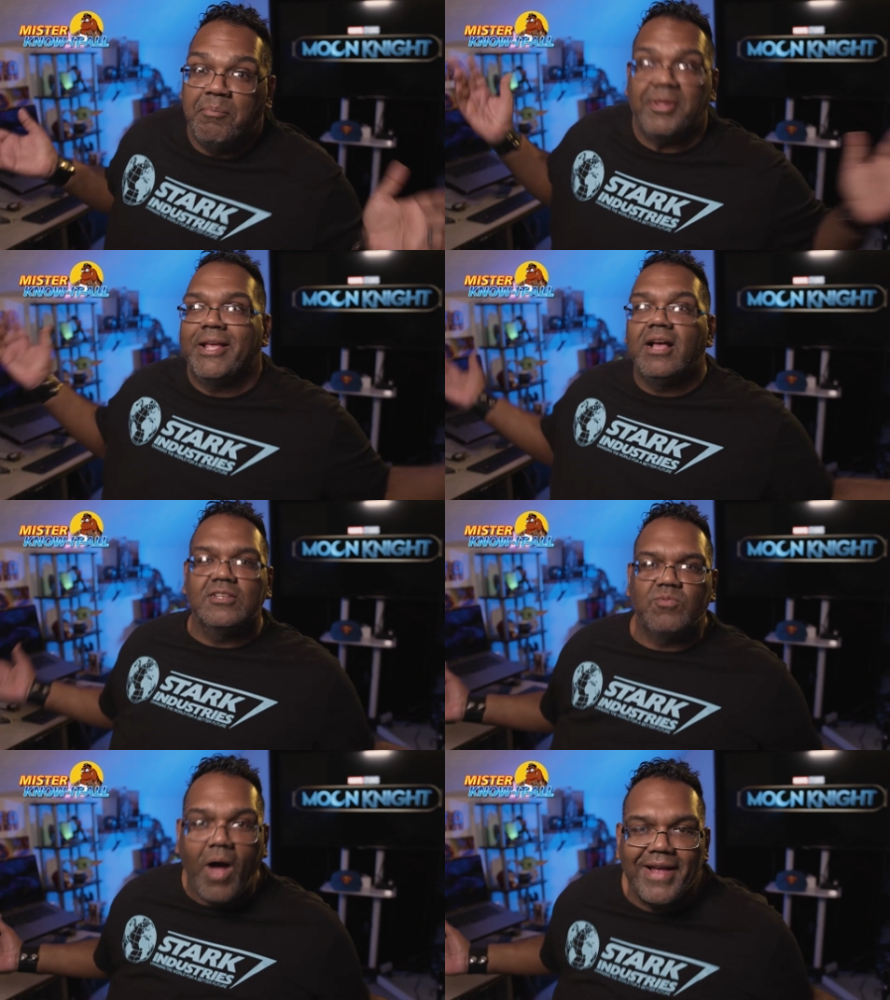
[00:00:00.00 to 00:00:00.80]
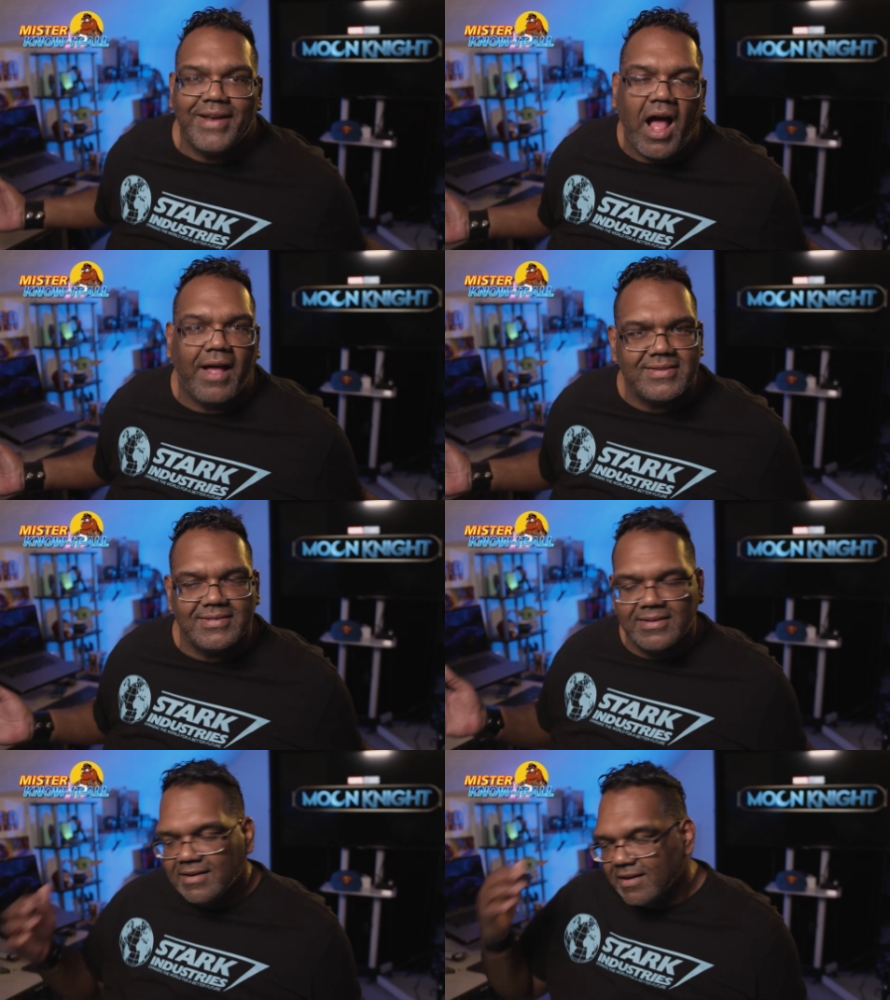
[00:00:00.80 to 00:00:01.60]
Because why
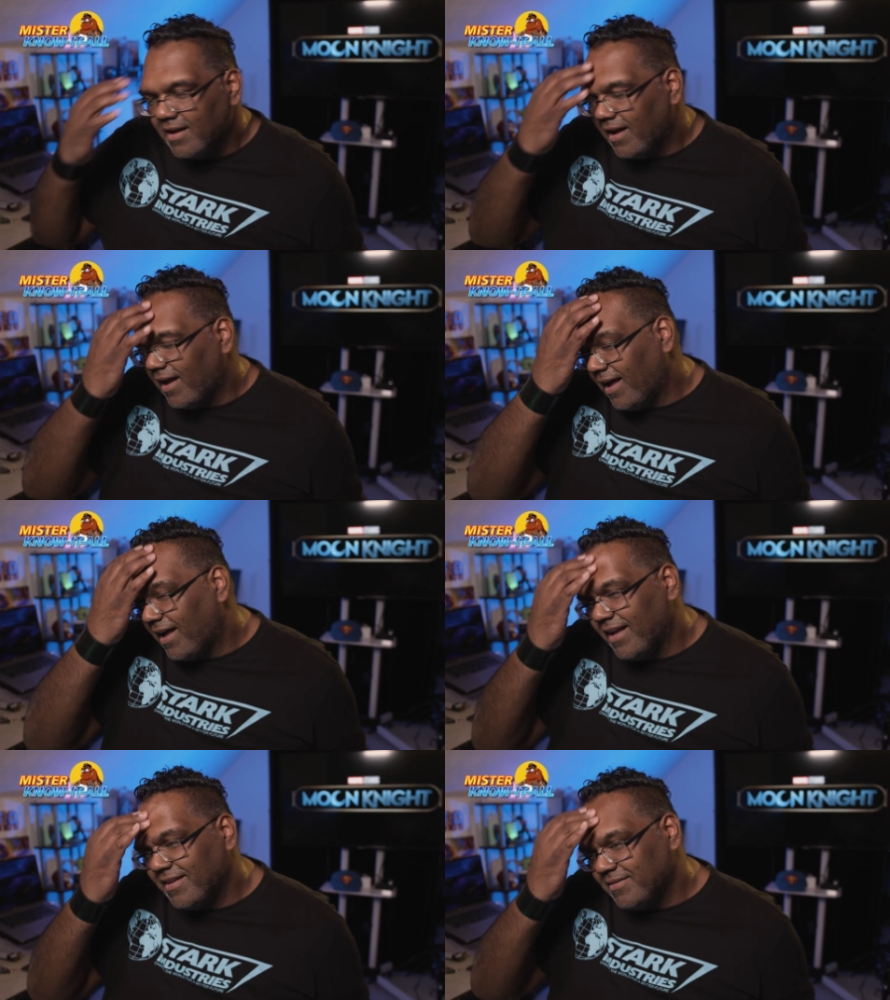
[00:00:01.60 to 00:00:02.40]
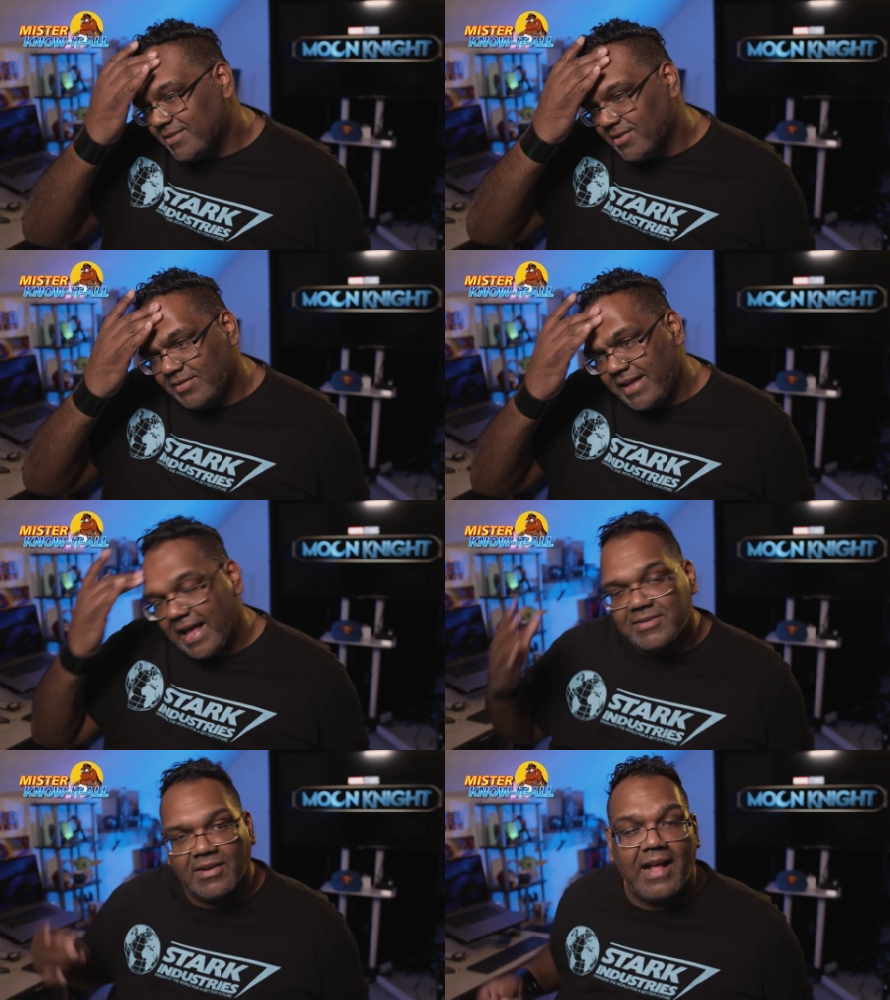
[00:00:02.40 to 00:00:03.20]
not?
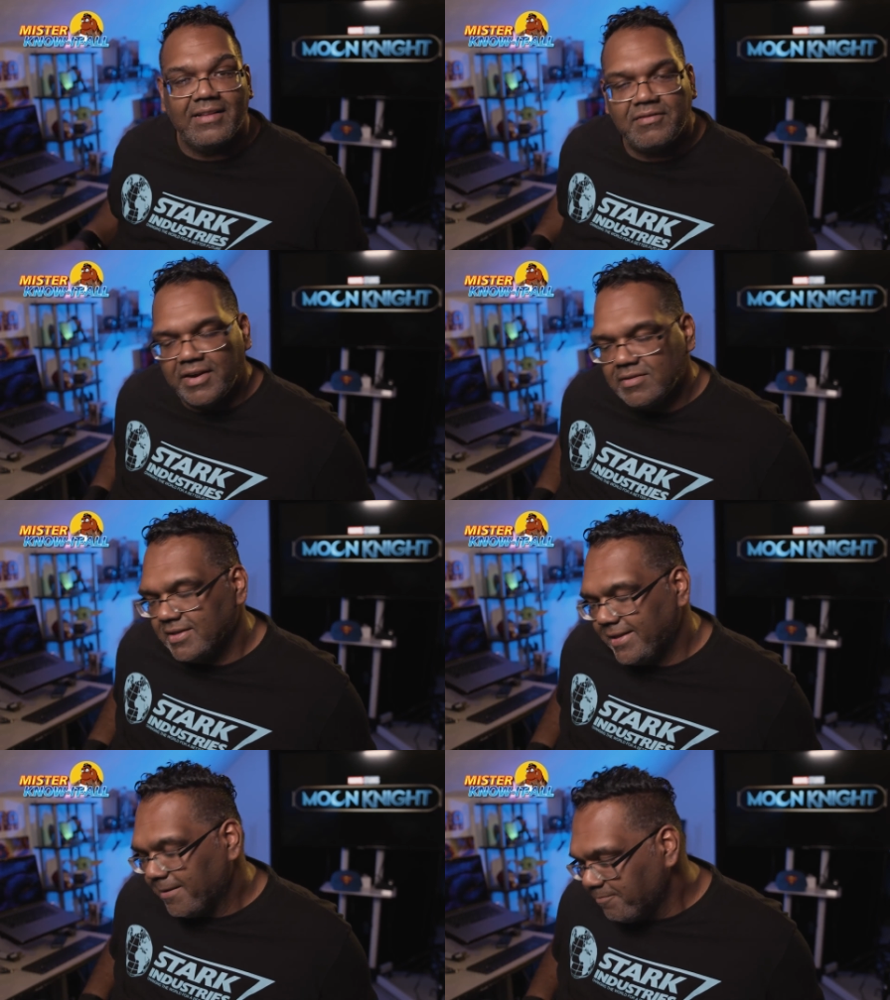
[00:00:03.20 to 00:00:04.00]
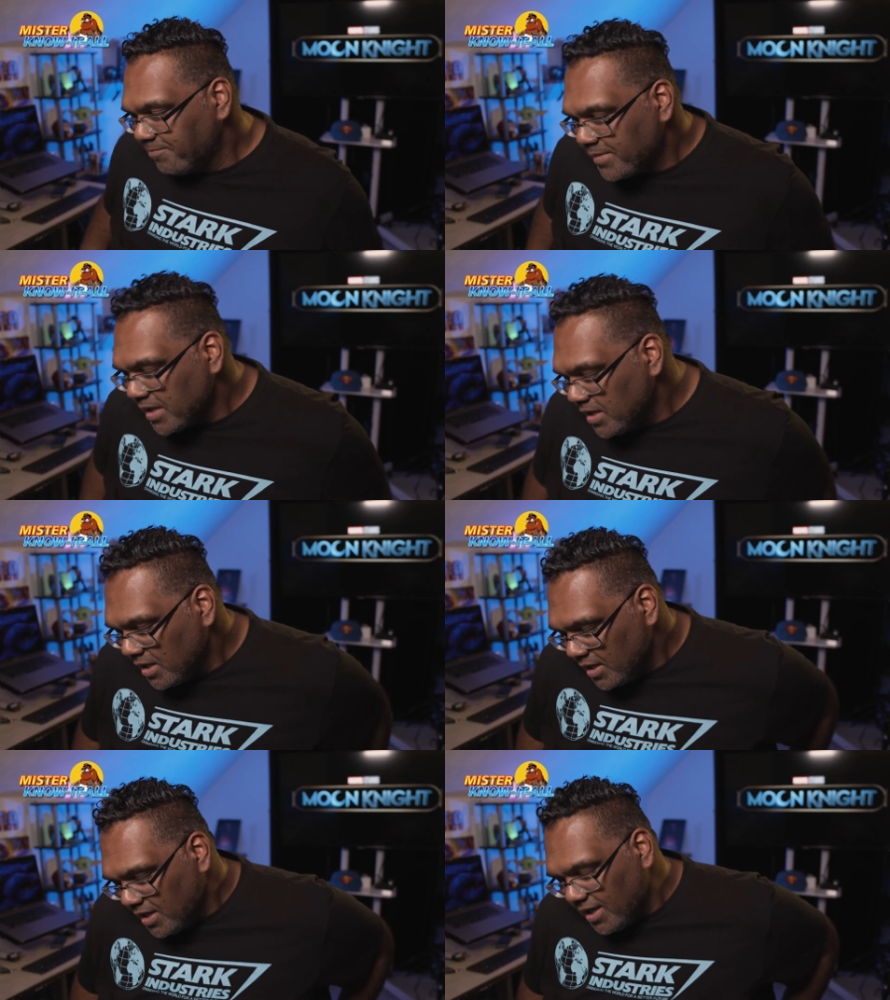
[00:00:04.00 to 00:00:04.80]
So Colin Farrell's in there.
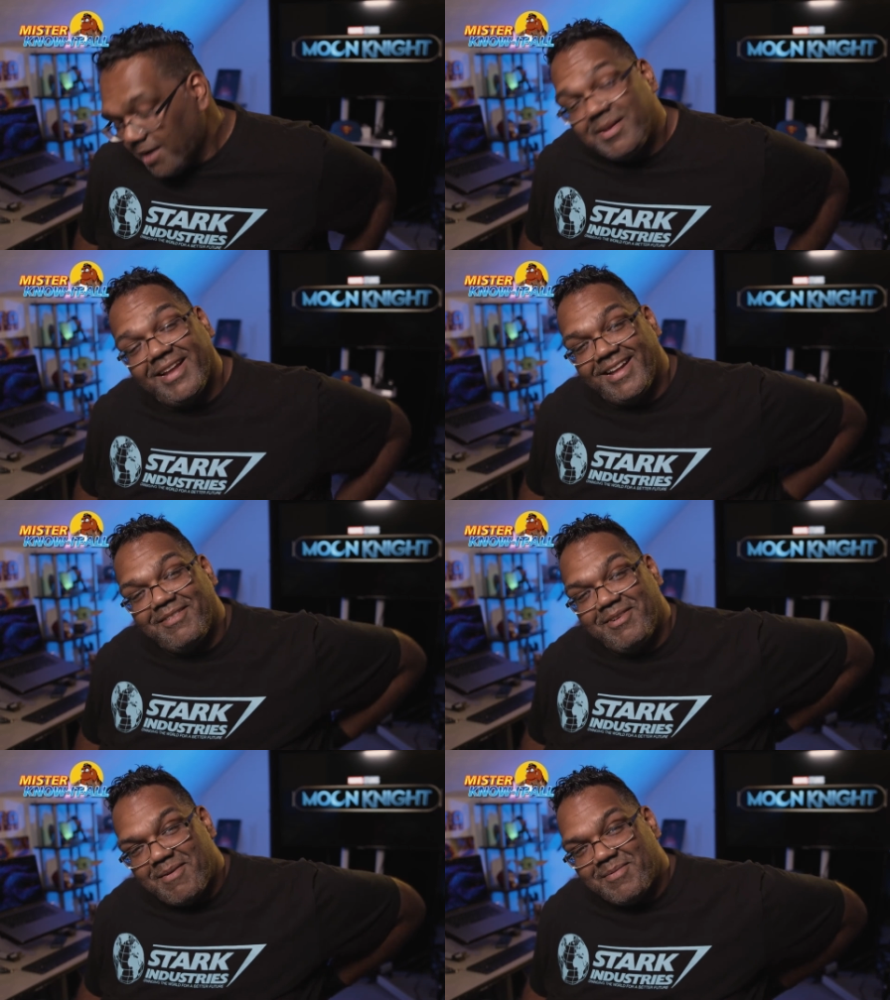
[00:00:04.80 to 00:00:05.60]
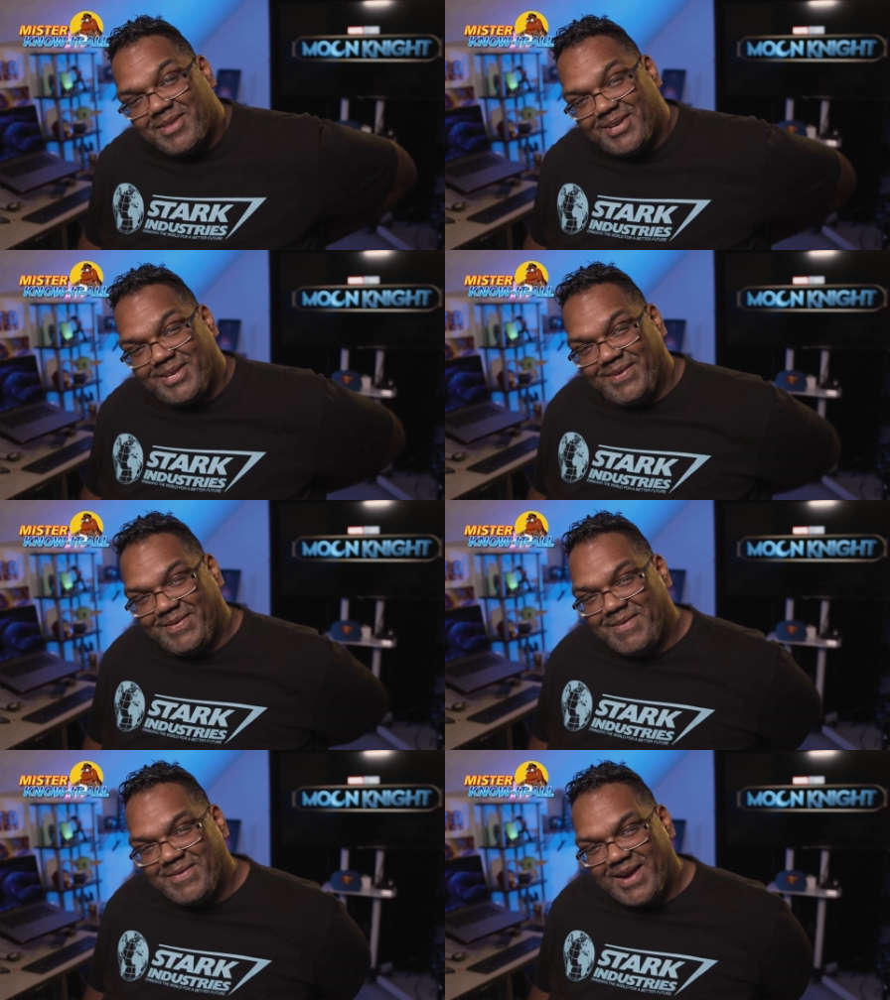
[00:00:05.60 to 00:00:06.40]
I'm kidding. If you
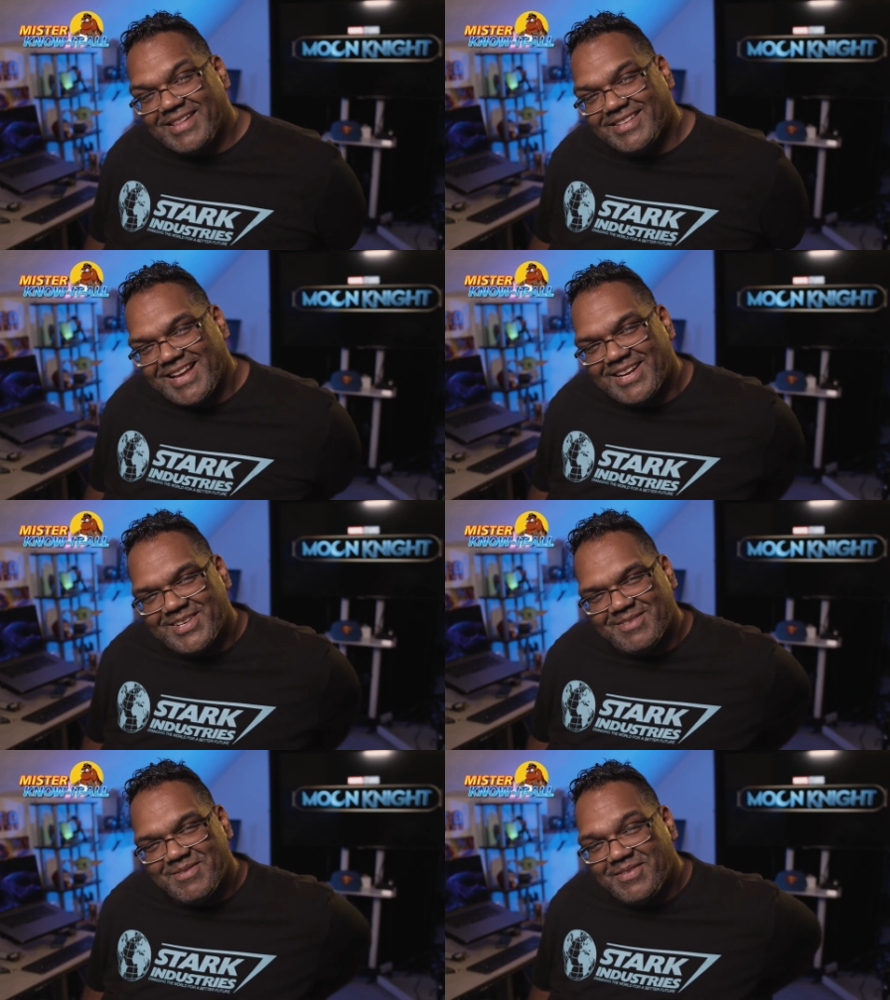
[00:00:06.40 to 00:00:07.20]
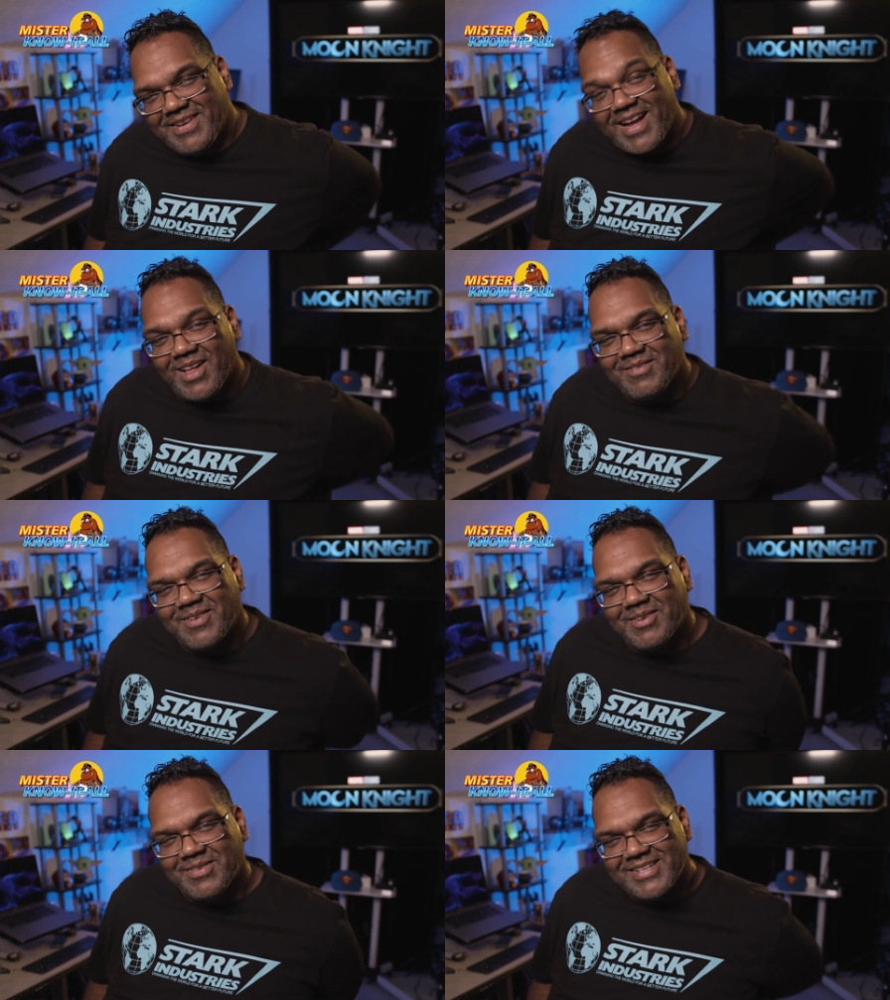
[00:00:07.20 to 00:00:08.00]
remember Alexander the movie, Colin
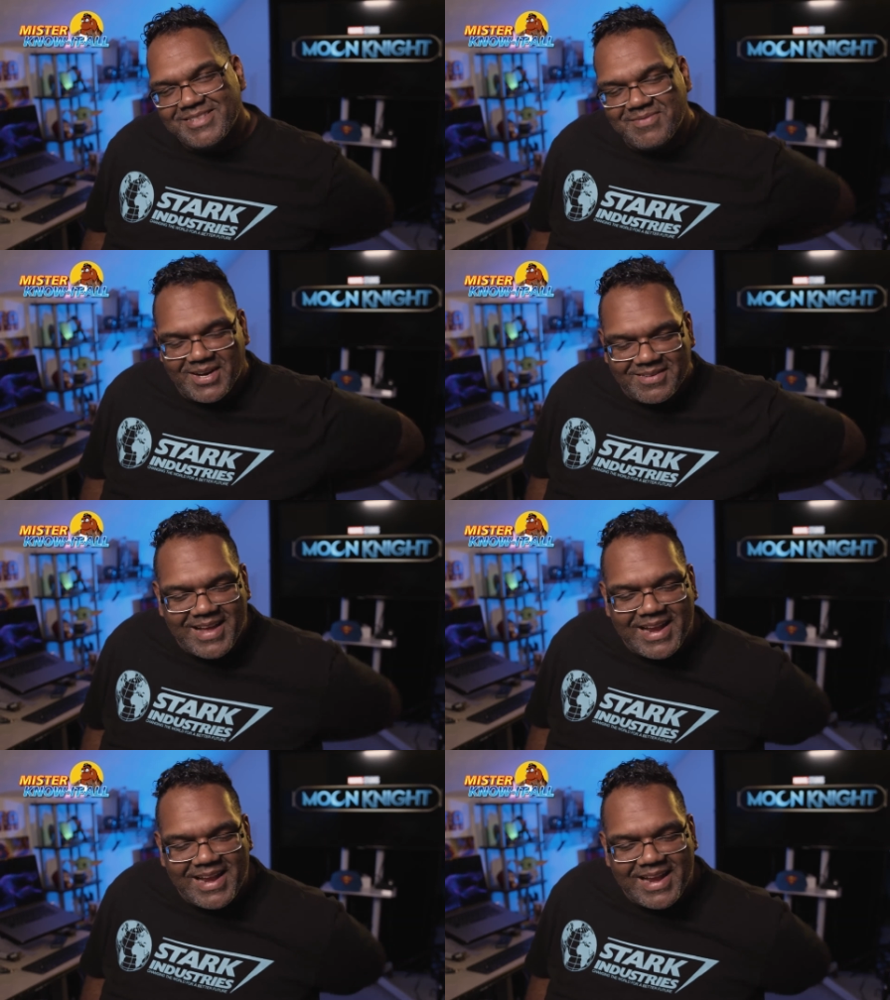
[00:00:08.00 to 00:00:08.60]
Farrell plays the part.